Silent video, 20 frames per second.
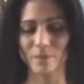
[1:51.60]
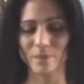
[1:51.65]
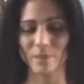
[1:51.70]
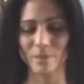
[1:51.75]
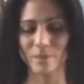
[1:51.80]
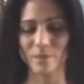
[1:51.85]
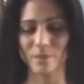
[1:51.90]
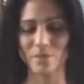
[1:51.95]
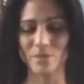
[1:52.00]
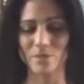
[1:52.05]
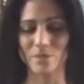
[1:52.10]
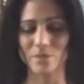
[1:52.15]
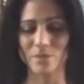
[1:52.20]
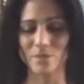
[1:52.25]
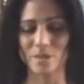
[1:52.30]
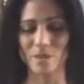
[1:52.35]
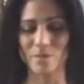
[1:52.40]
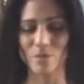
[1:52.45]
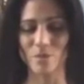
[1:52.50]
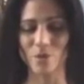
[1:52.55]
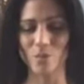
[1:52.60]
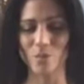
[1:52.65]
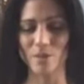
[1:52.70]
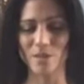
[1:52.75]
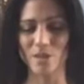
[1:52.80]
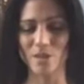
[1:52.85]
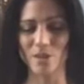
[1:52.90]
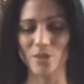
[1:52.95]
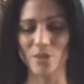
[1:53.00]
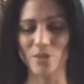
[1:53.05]
And just take a moment
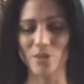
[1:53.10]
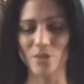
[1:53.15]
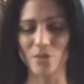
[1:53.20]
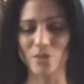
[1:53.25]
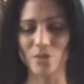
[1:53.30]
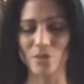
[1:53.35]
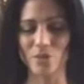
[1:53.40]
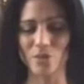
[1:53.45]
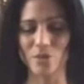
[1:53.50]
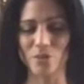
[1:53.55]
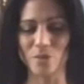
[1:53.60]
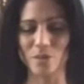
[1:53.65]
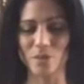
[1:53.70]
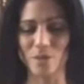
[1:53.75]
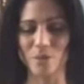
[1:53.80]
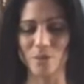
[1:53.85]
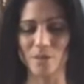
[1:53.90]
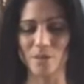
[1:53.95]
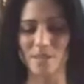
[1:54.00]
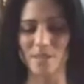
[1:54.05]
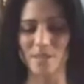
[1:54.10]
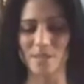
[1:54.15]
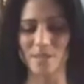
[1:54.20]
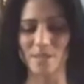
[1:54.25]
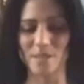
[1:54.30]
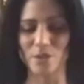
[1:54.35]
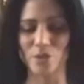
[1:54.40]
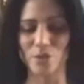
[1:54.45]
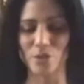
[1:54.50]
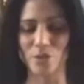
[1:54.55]
here to see what
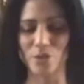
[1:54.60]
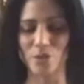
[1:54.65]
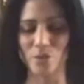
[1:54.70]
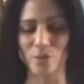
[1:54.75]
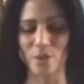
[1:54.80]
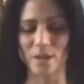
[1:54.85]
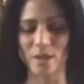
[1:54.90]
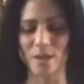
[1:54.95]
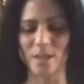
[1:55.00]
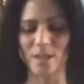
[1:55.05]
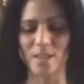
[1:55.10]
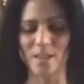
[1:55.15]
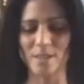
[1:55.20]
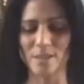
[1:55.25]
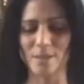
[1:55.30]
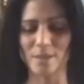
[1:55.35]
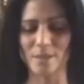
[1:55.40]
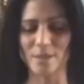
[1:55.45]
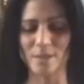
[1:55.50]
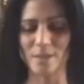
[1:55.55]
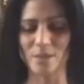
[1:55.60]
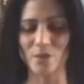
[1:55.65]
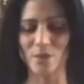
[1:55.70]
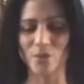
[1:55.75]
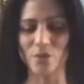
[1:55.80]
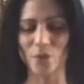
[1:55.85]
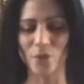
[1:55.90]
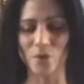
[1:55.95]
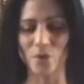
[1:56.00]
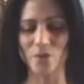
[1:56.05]
sensations arise as you
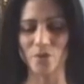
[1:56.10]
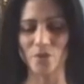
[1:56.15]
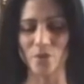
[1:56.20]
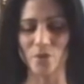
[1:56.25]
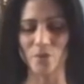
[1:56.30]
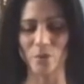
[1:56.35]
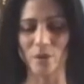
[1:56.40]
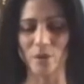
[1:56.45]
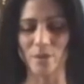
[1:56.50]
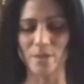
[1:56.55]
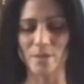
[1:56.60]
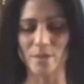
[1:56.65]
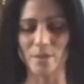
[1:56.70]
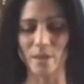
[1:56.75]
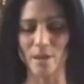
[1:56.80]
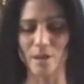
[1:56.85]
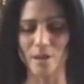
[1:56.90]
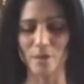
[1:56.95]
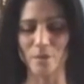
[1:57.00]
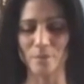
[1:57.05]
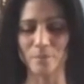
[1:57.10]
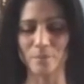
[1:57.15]
focus your awareness there